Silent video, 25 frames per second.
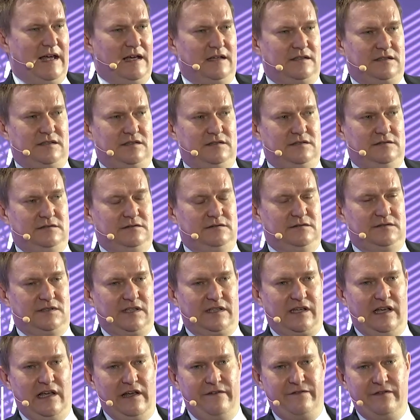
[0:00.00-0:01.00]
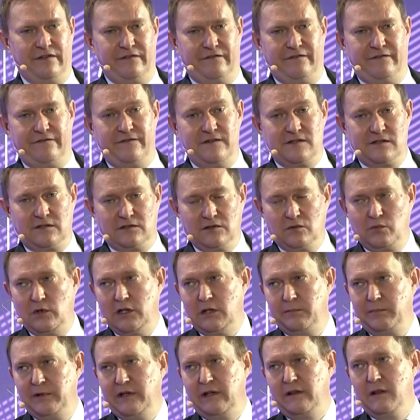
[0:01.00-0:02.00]
to care for the physical
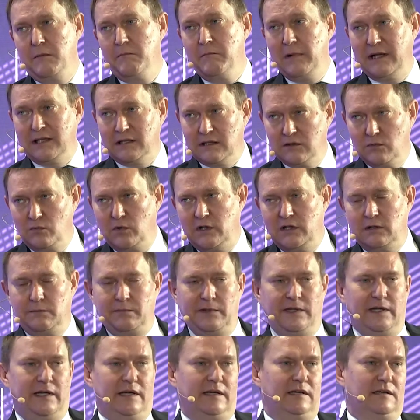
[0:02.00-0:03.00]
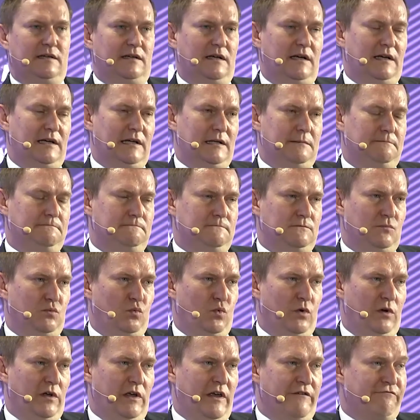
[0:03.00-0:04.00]
well-being, the mental well-being.
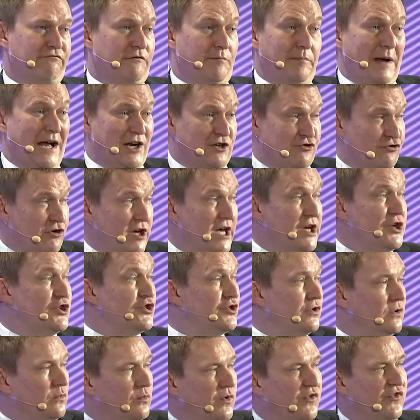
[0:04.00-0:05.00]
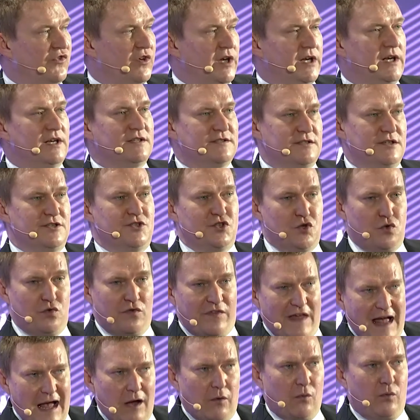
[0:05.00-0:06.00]
If repatriation was needed, to do
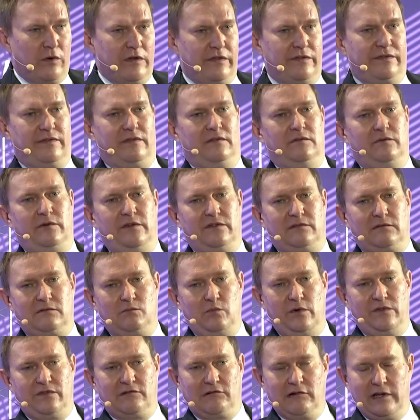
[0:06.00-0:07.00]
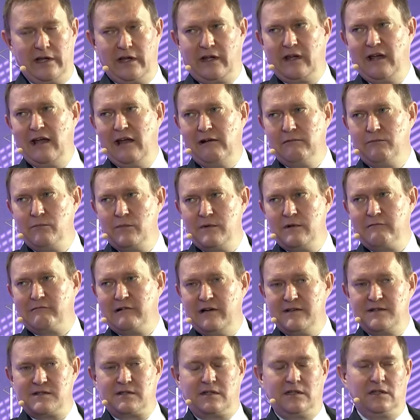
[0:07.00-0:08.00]
that with great care and
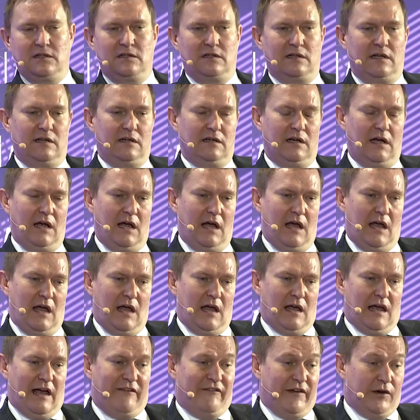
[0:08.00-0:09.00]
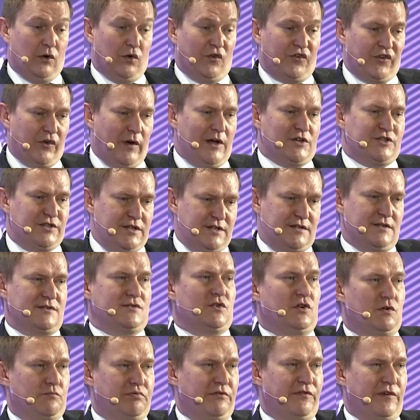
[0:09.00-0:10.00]
great skill, and then also actually to sort
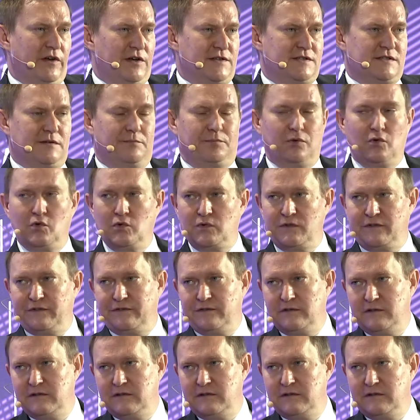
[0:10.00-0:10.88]
of provide support for